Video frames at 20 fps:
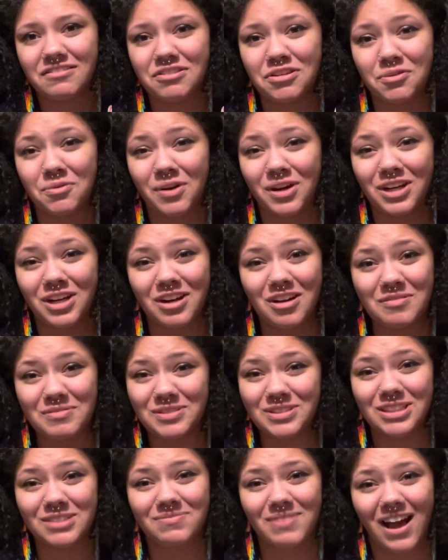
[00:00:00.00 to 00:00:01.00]
you want to know
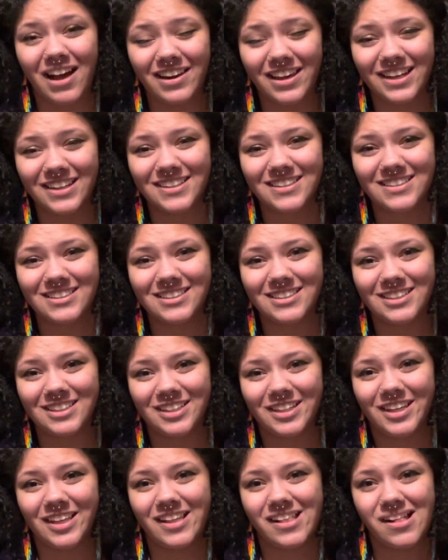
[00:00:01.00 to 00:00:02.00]
more about it,
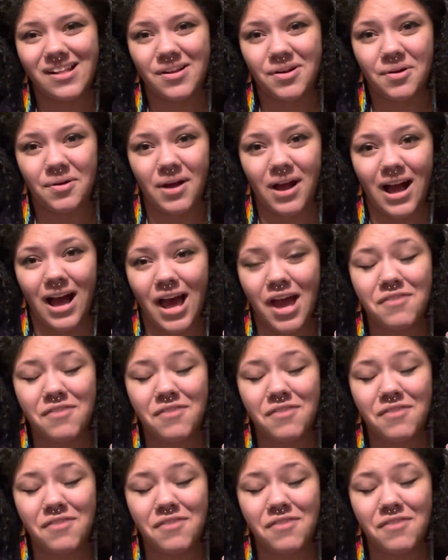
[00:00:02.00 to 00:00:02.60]
I